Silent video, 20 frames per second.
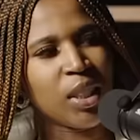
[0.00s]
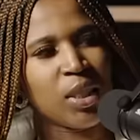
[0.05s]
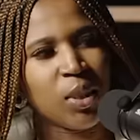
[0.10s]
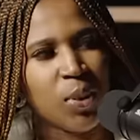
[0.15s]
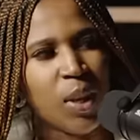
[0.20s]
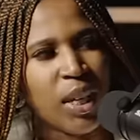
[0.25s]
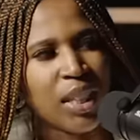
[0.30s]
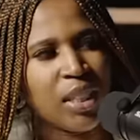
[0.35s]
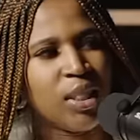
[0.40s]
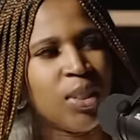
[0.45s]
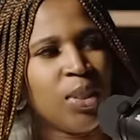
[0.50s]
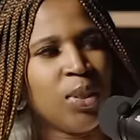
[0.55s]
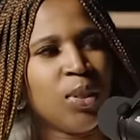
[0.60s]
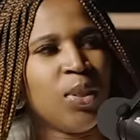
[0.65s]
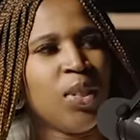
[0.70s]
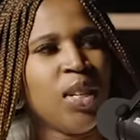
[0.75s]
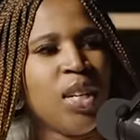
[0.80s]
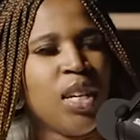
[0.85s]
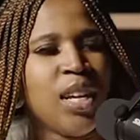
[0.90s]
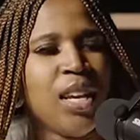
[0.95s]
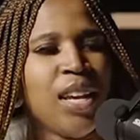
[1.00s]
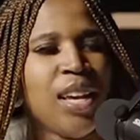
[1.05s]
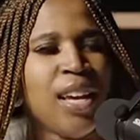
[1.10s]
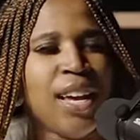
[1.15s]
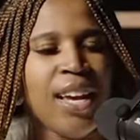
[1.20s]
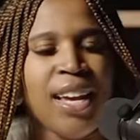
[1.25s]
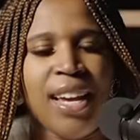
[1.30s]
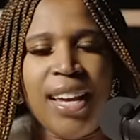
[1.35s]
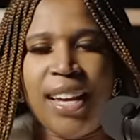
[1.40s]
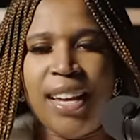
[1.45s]
do i do
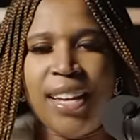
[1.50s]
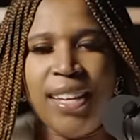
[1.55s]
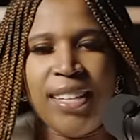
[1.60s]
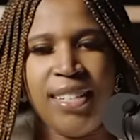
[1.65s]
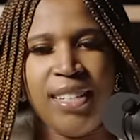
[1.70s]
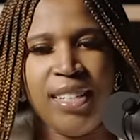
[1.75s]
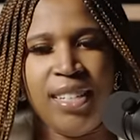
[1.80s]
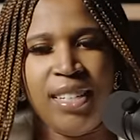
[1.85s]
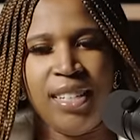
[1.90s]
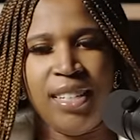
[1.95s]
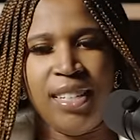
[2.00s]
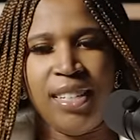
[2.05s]
and